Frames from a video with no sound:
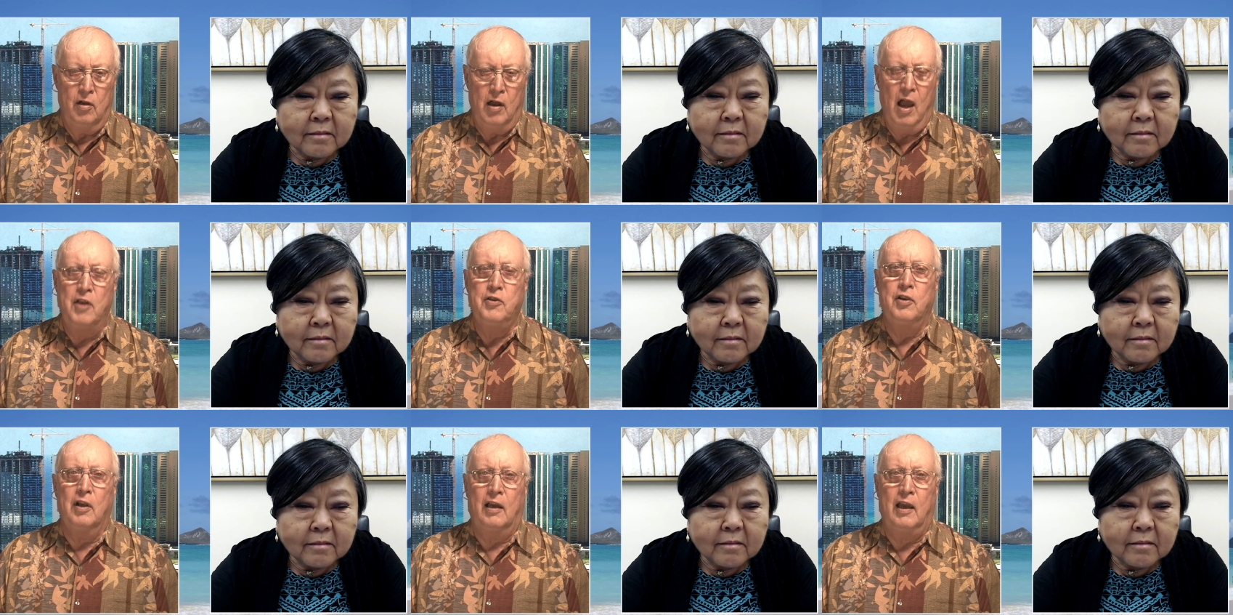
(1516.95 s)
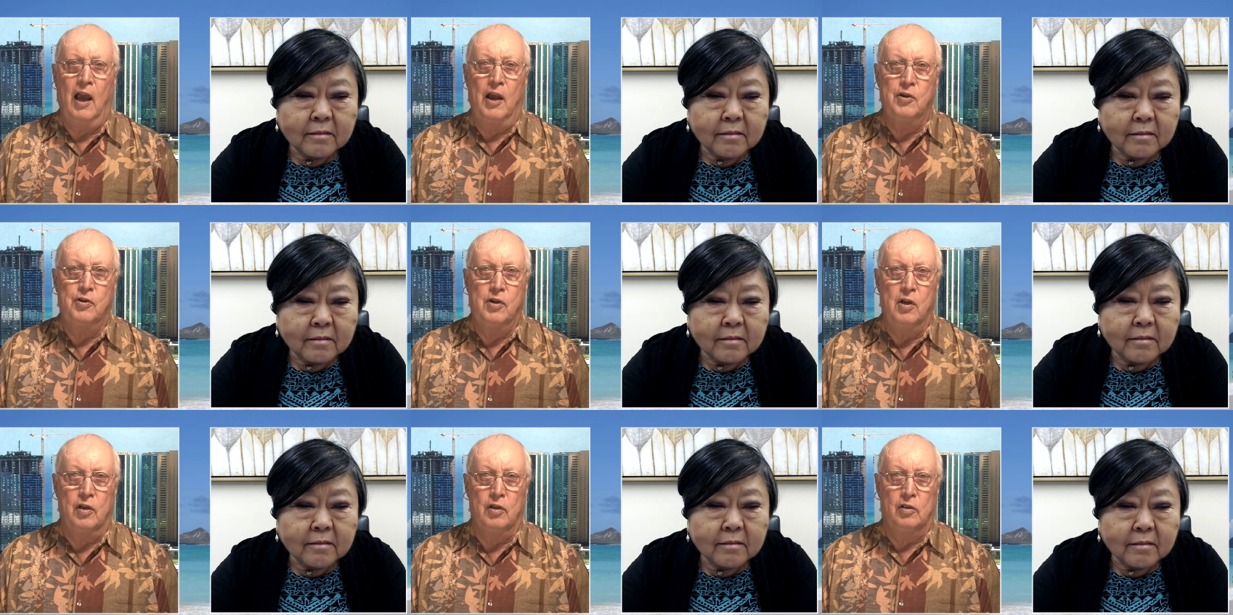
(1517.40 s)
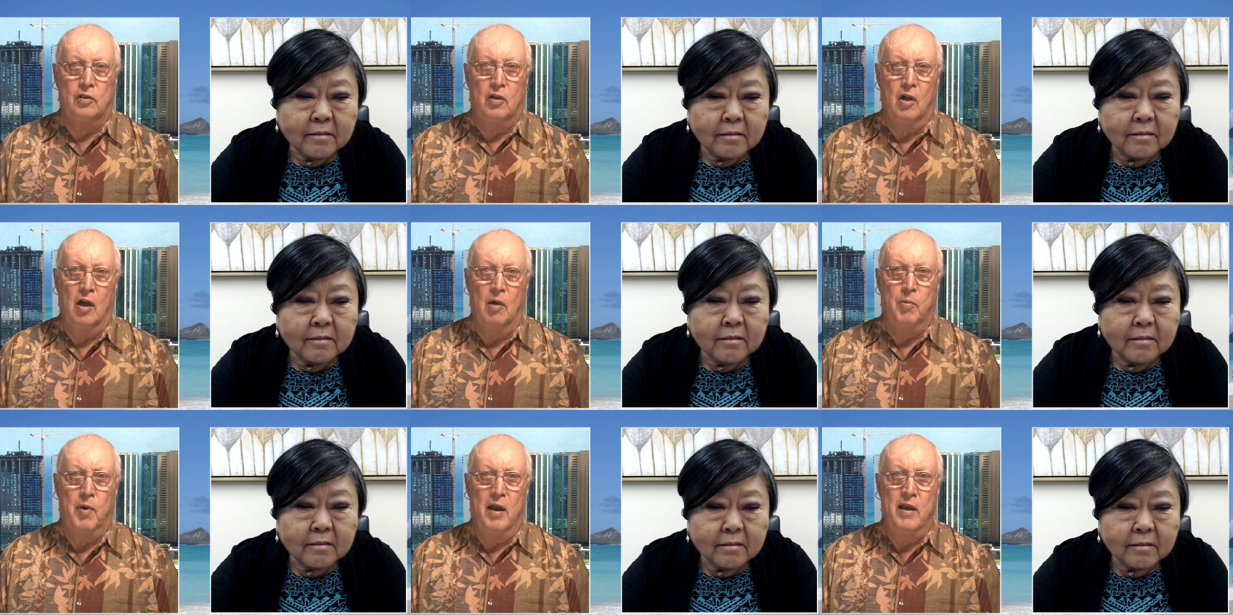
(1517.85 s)
Speaker 1: education is
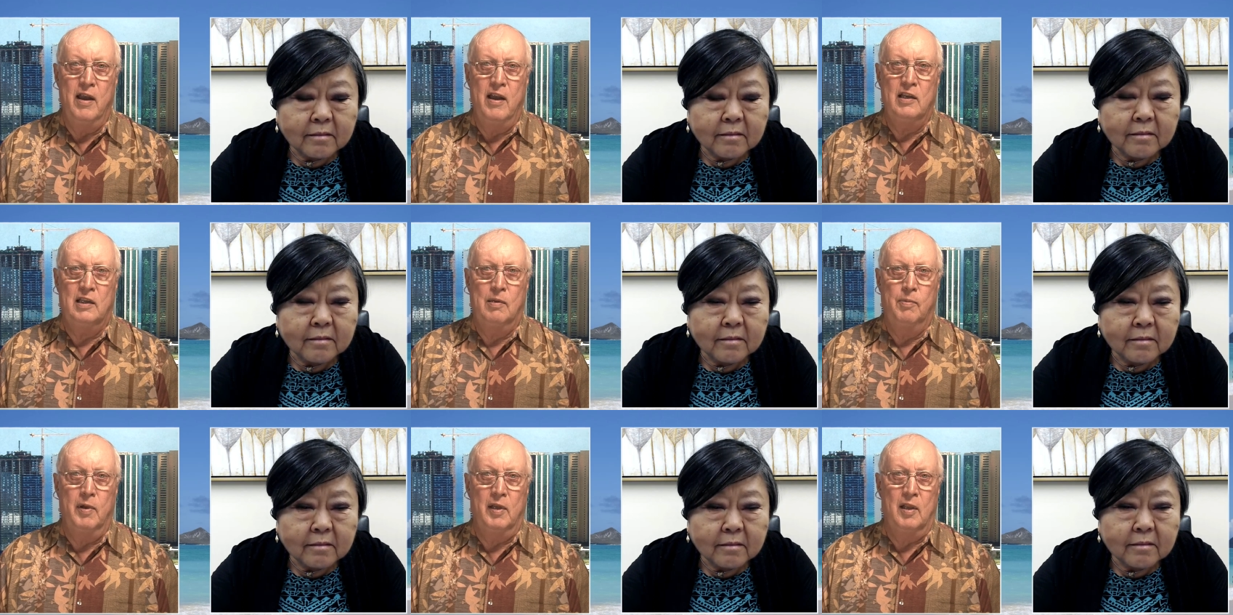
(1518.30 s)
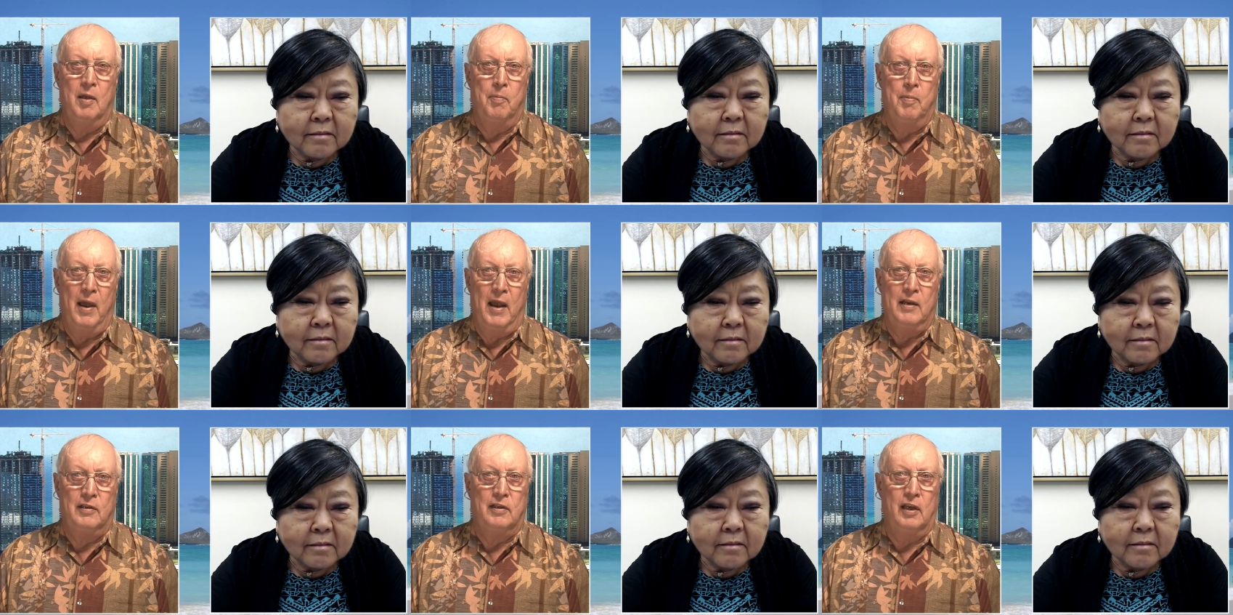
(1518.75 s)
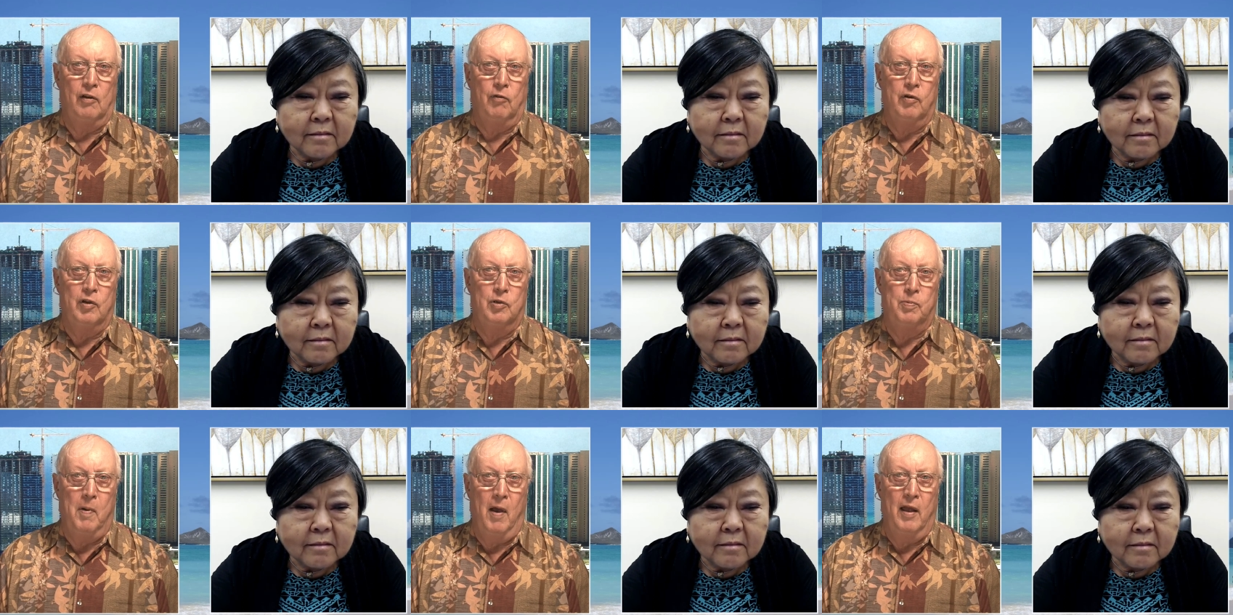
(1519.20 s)
good, but it needs to be the basic
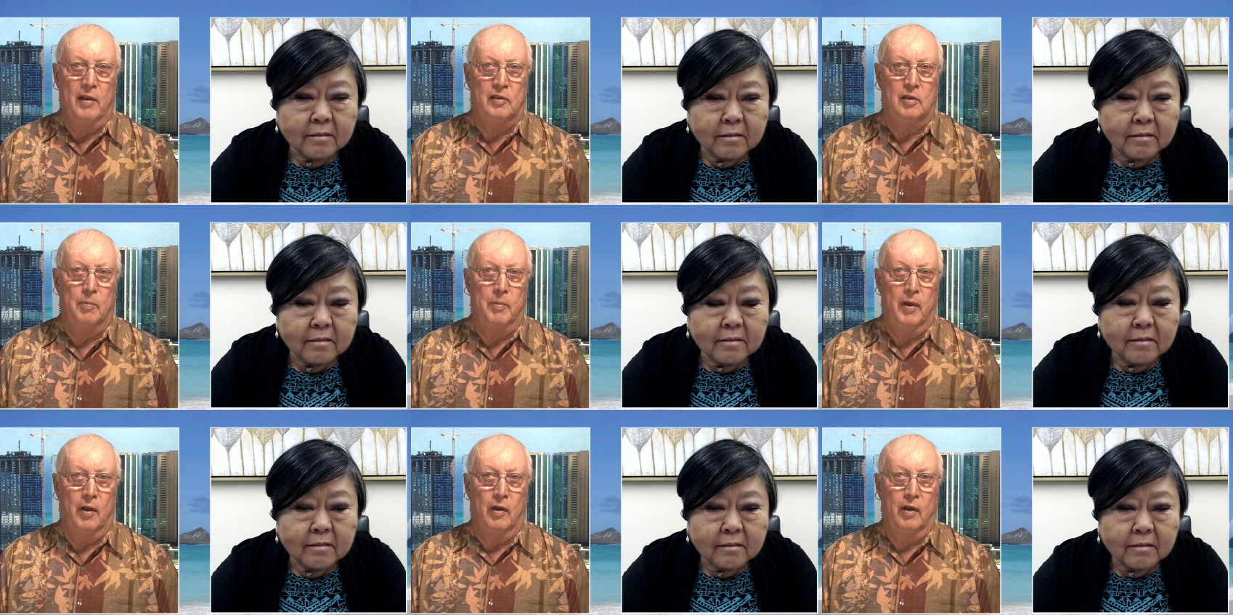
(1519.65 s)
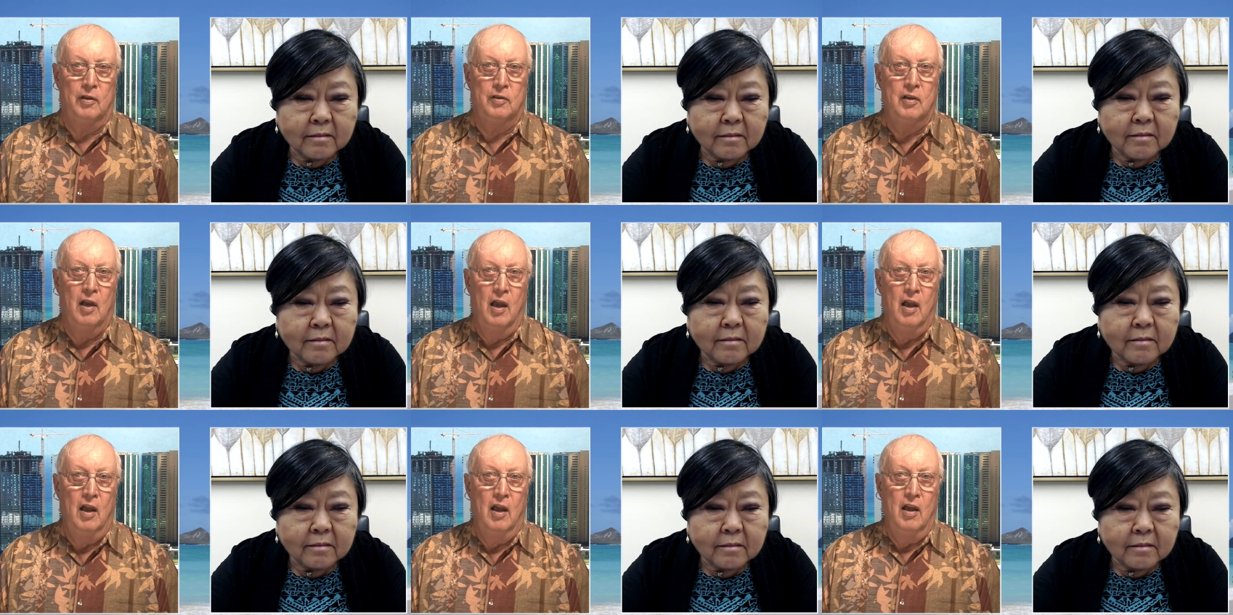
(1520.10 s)
responsibilities.